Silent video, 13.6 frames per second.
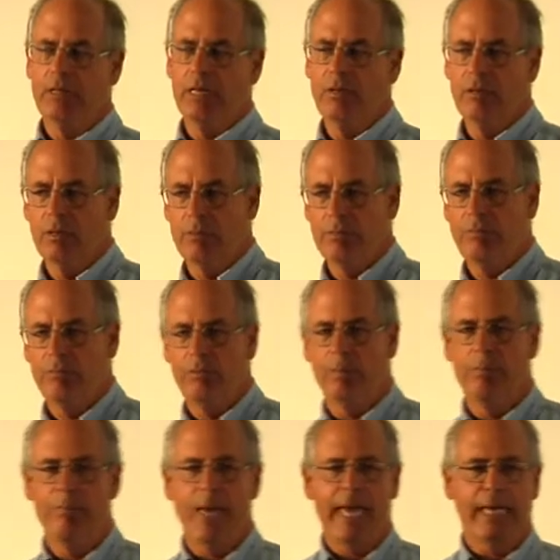than the
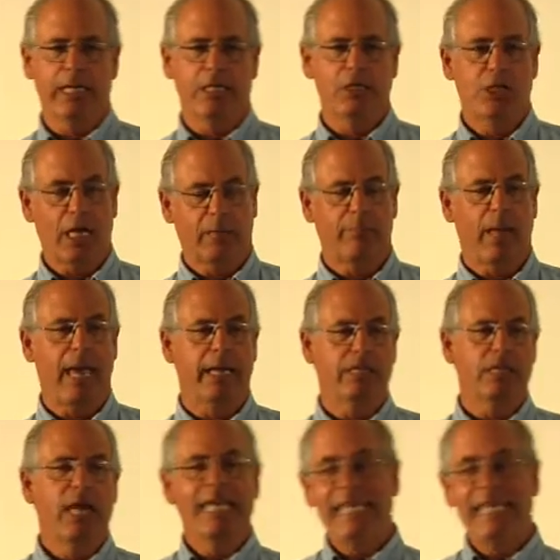baggage, checked bags.